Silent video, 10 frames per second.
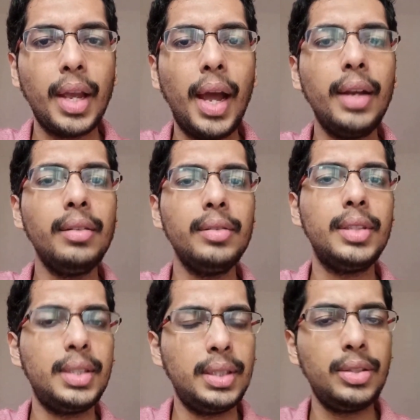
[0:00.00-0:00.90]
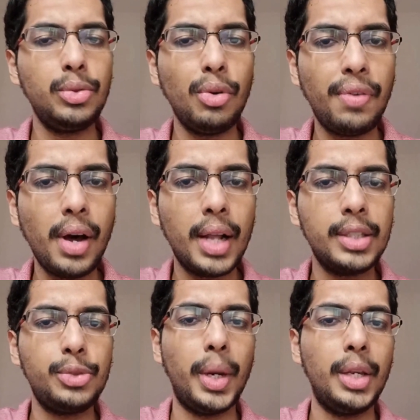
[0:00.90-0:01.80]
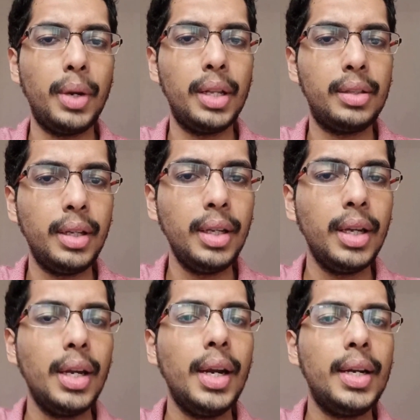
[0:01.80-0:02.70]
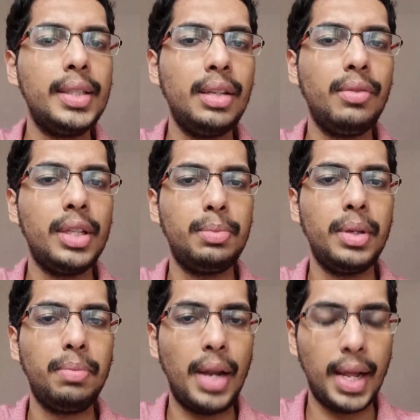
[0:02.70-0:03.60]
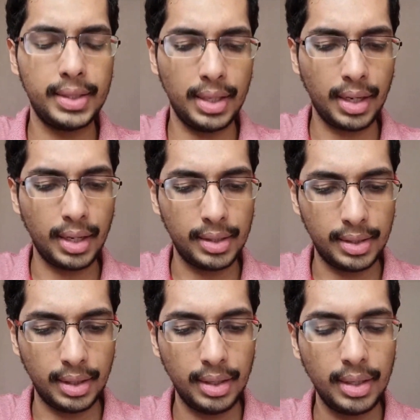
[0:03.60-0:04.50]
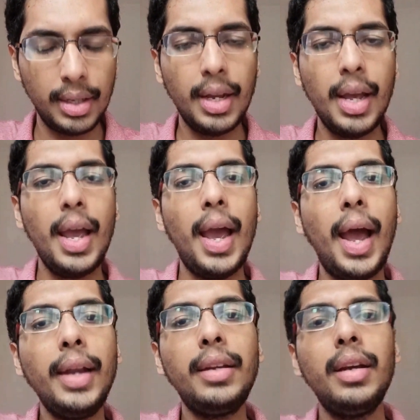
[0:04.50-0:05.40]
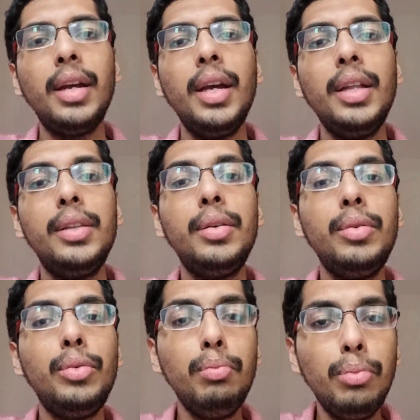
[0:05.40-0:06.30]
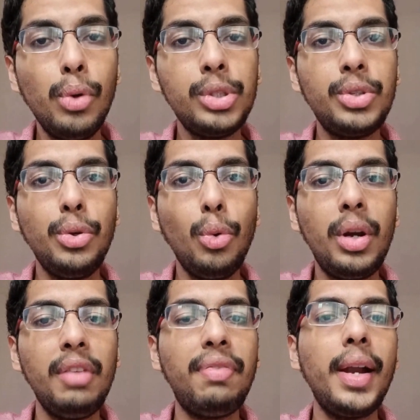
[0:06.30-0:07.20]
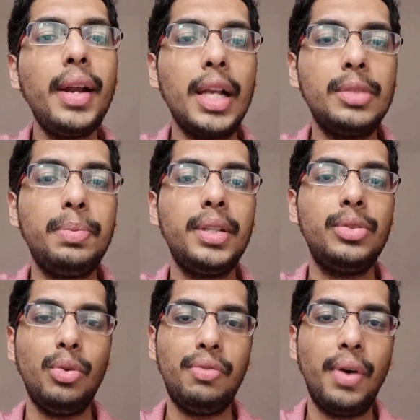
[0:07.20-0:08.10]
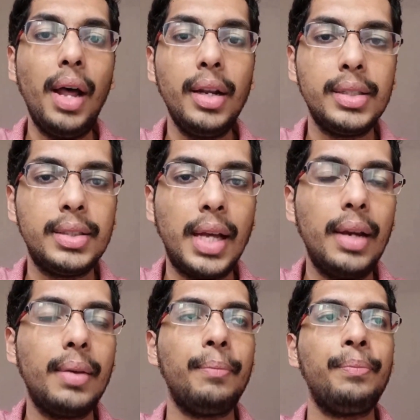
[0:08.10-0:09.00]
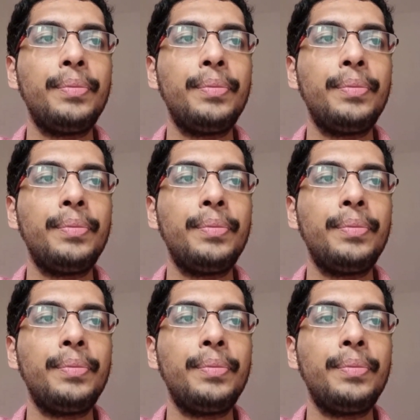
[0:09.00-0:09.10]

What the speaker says: And this is so far as 2023 disinvestment plans are concerned. And the most notified aspect so far is that